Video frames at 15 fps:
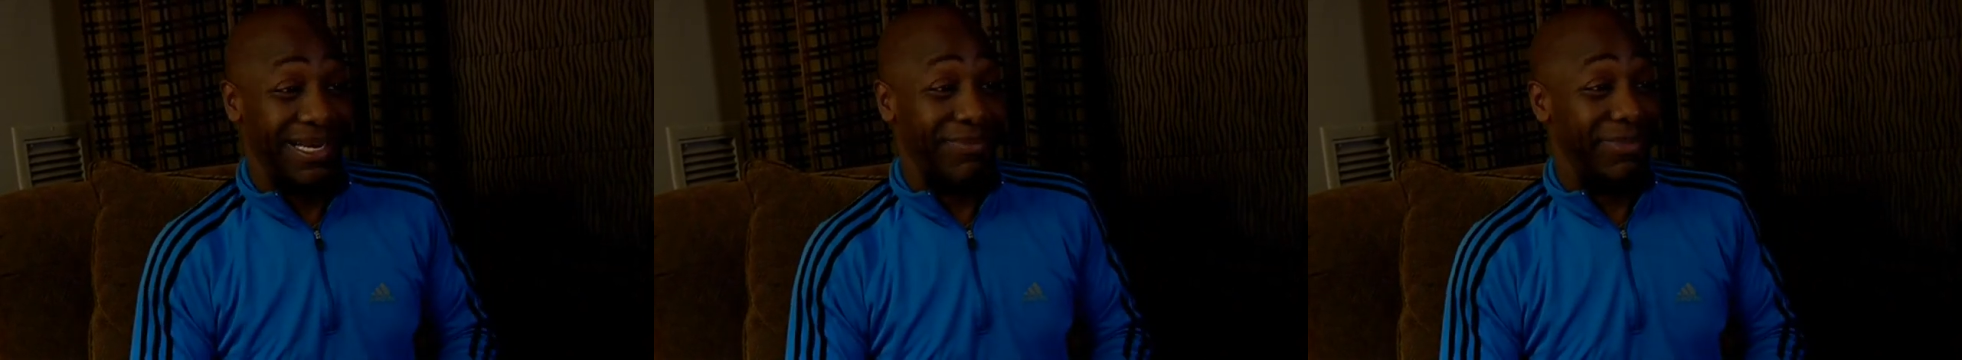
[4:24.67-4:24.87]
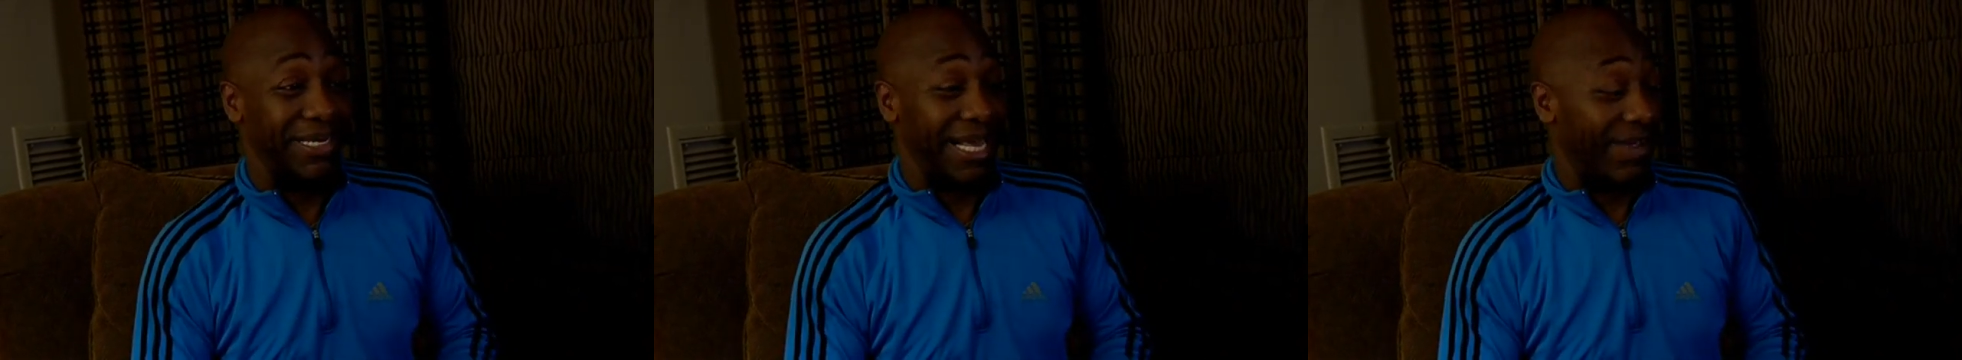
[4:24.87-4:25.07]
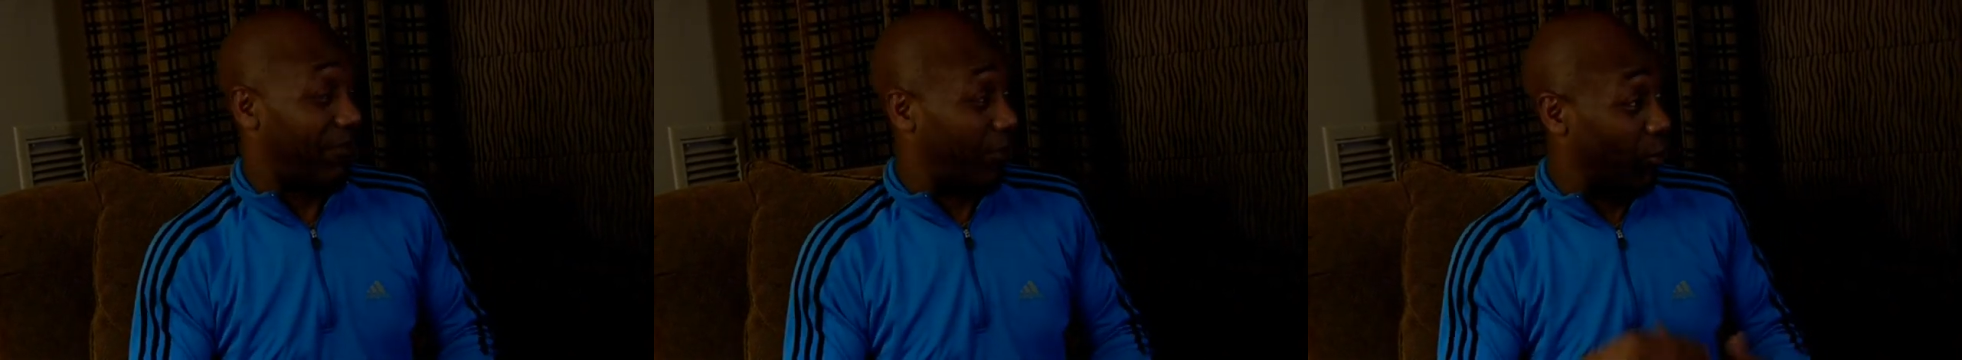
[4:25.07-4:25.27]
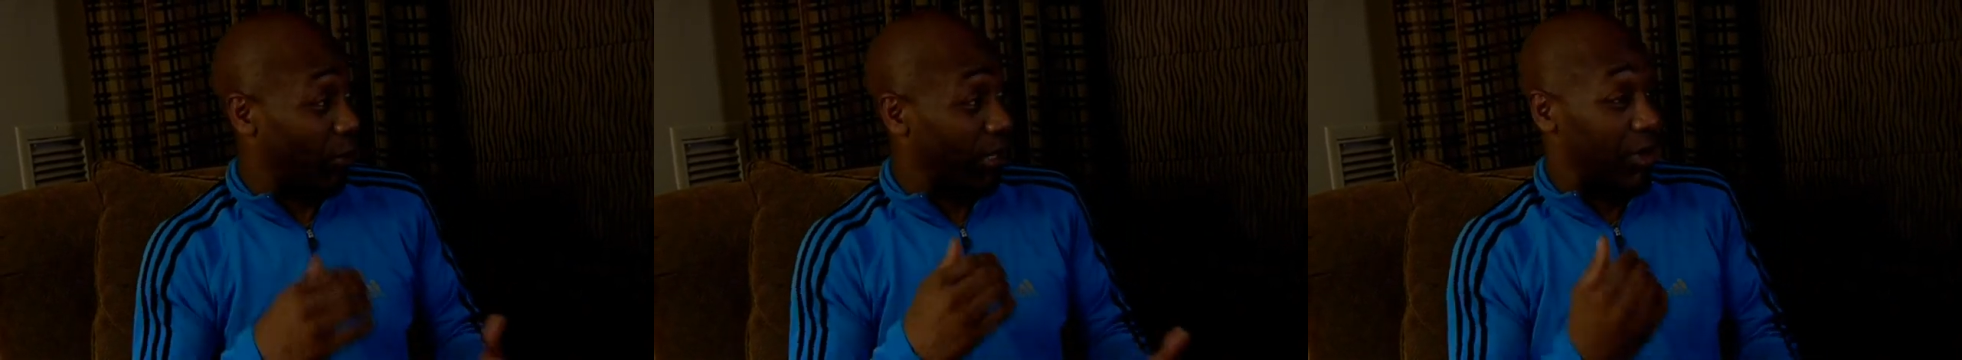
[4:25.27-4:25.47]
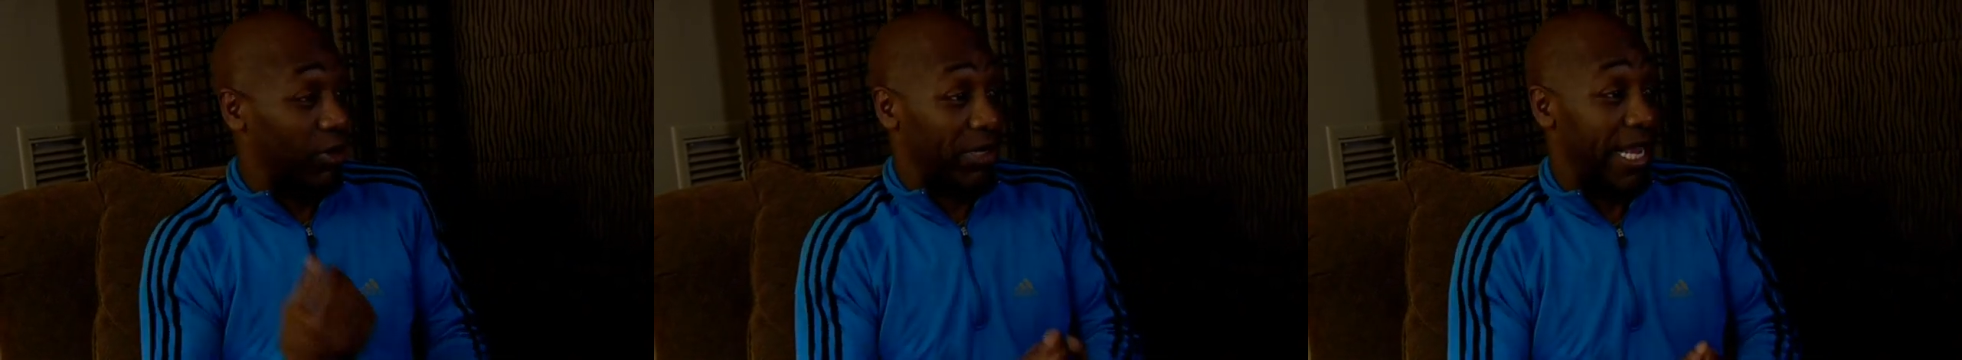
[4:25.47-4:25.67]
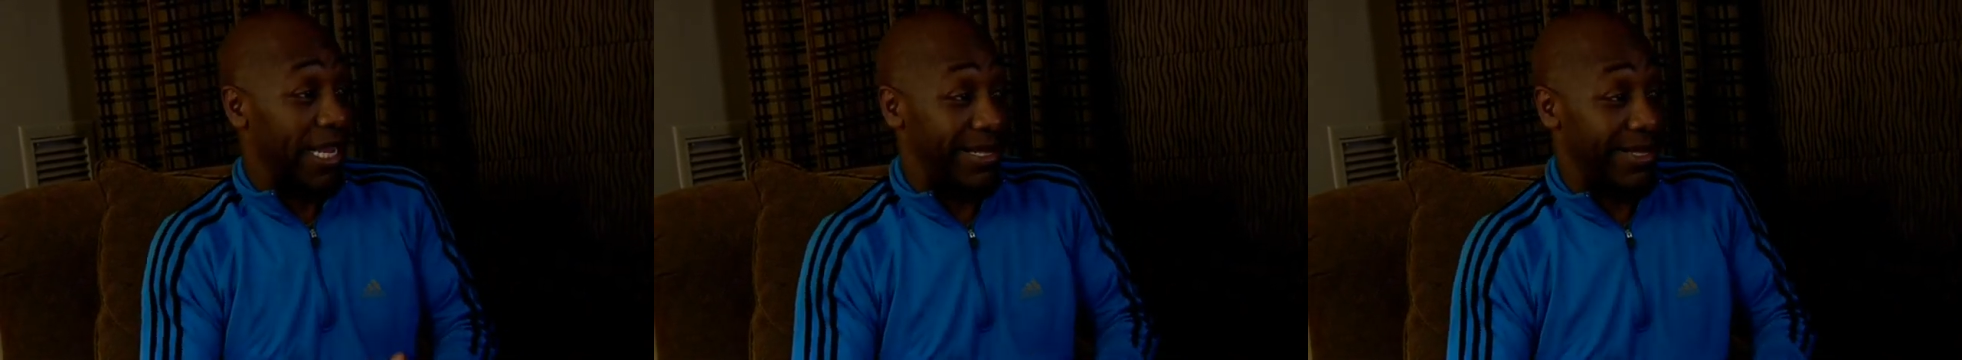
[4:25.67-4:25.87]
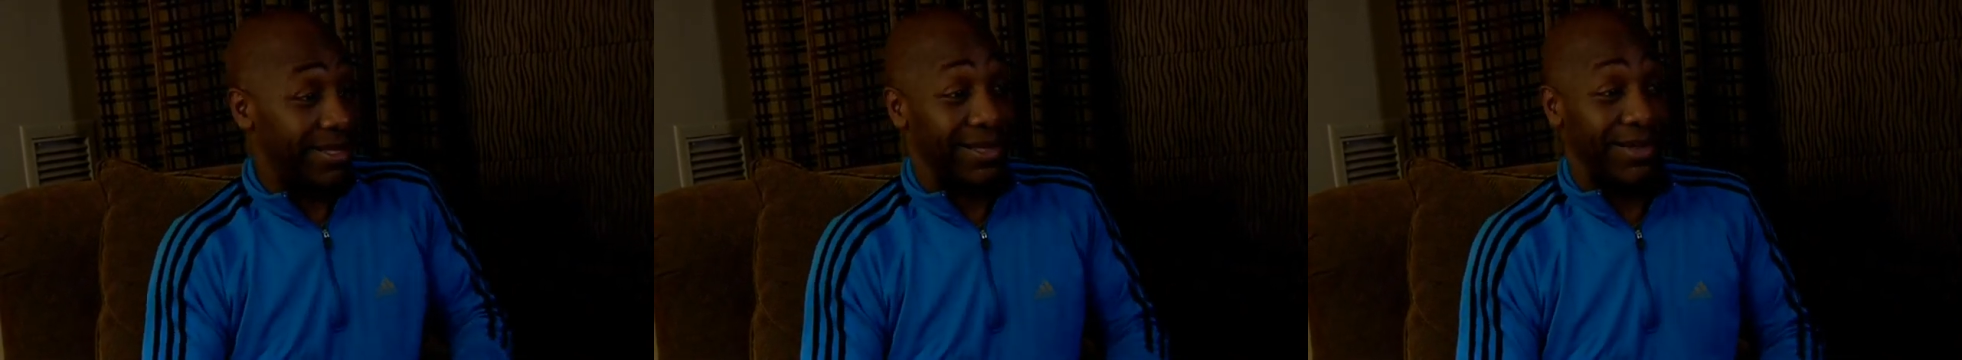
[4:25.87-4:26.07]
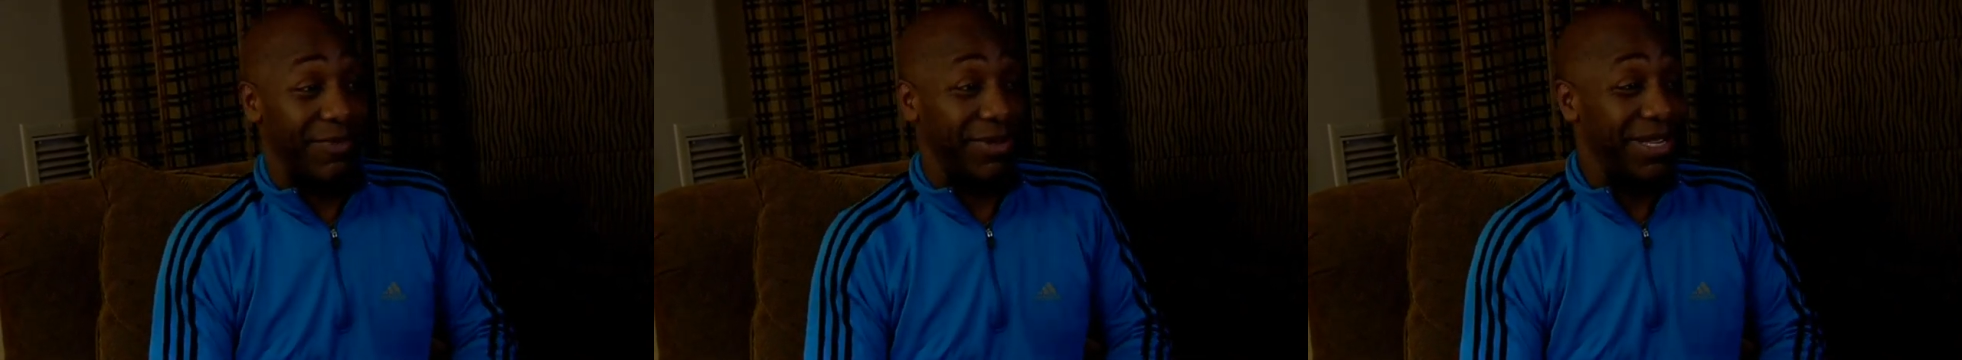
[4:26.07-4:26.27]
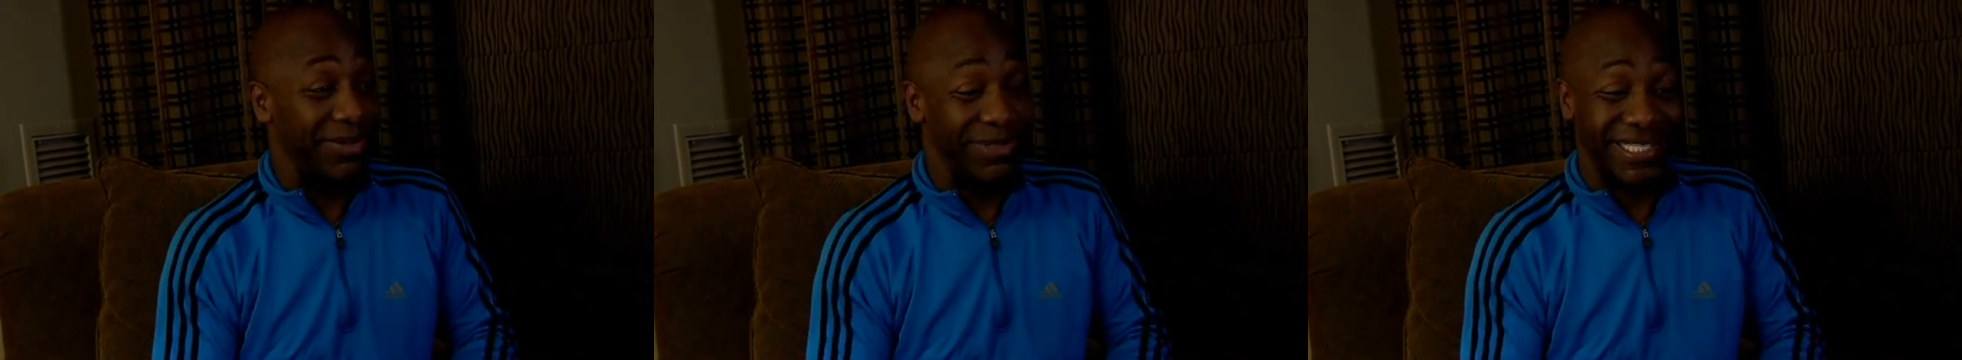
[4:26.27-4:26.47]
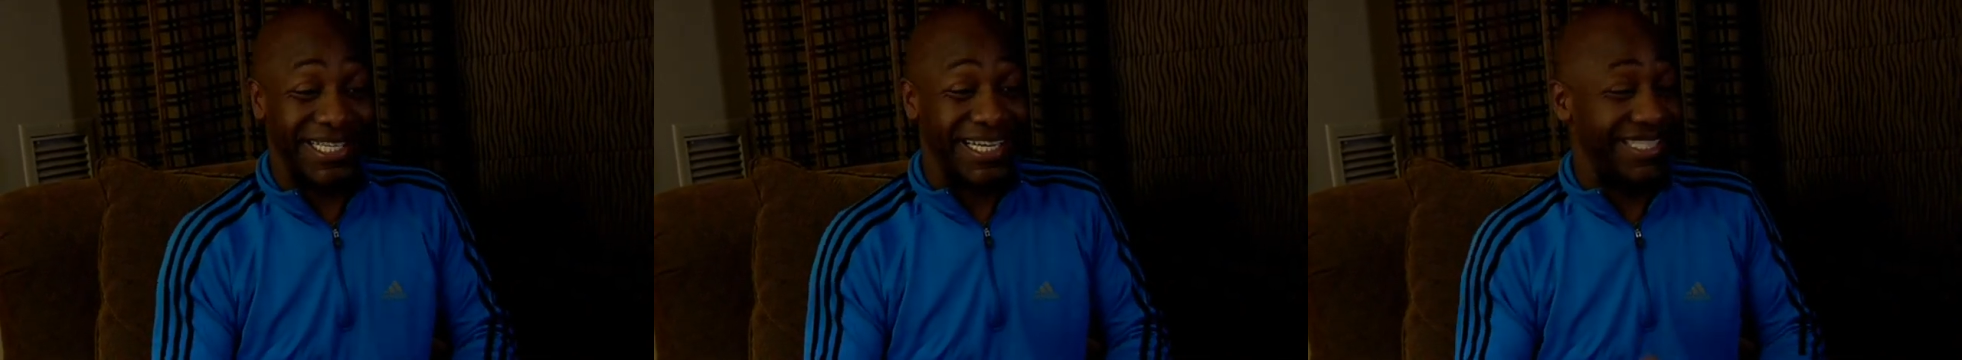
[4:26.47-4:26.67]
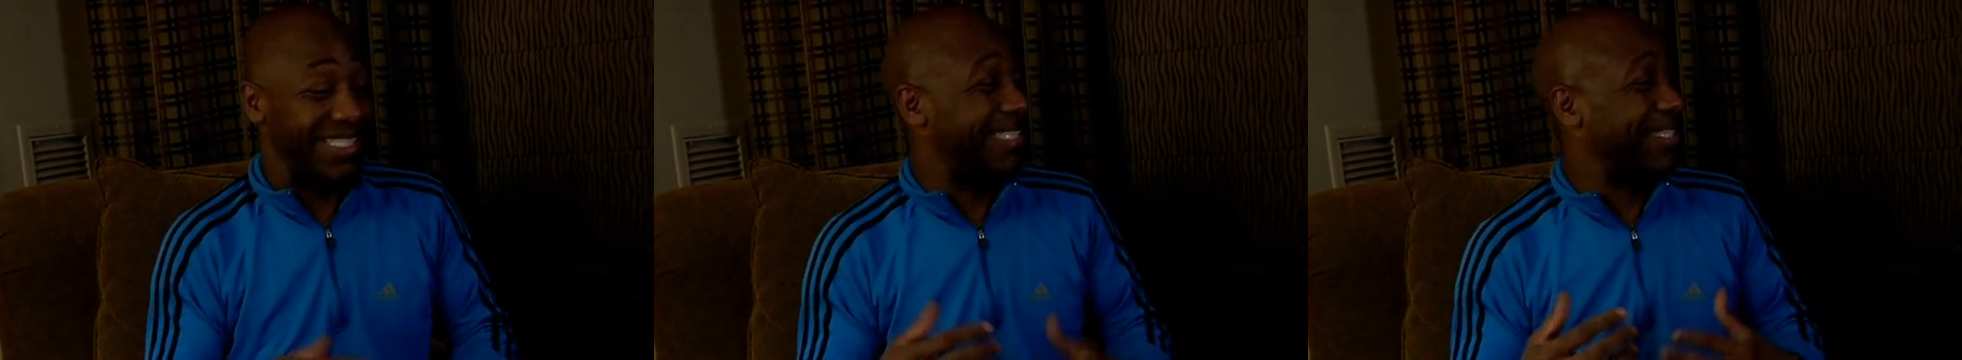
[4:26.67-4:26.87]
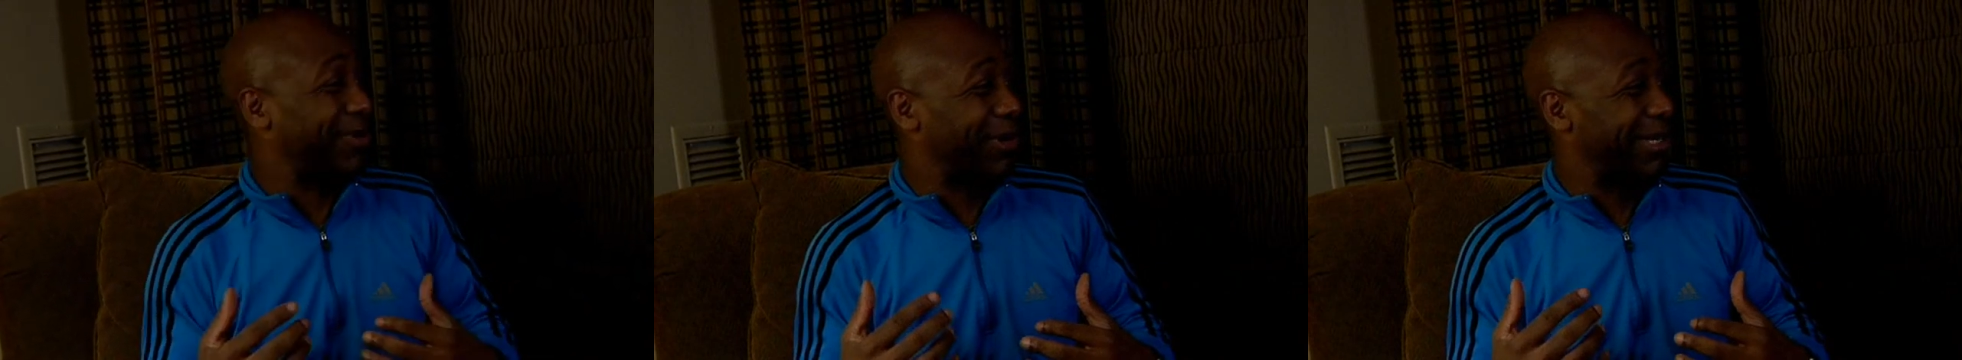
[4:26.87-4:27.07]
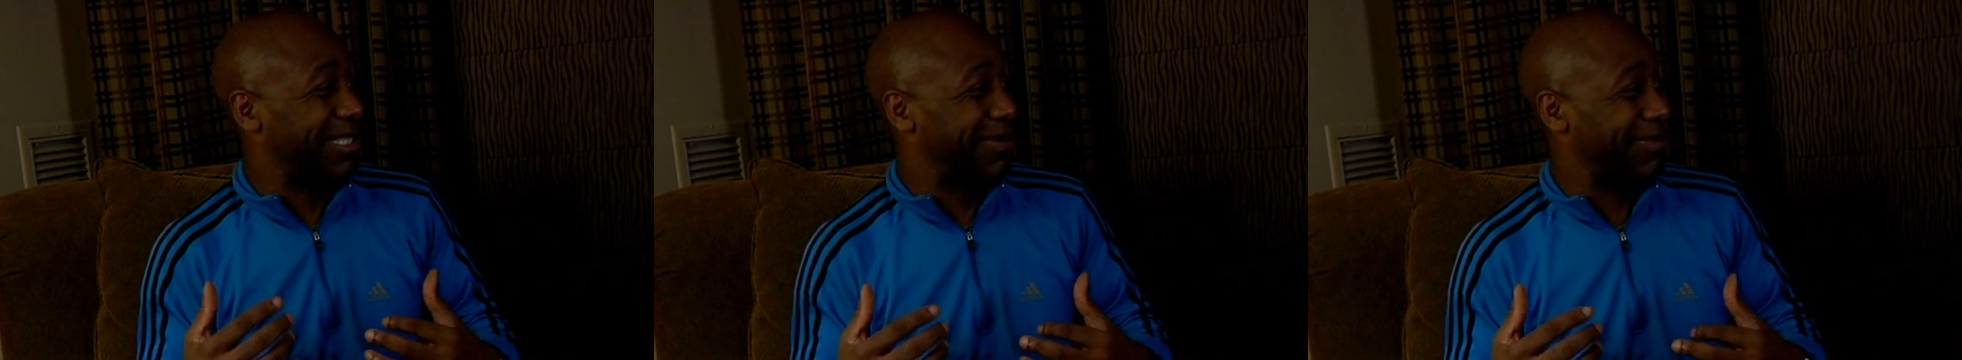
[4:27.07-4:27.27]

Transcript: I mean, like for real, like where he was telling stories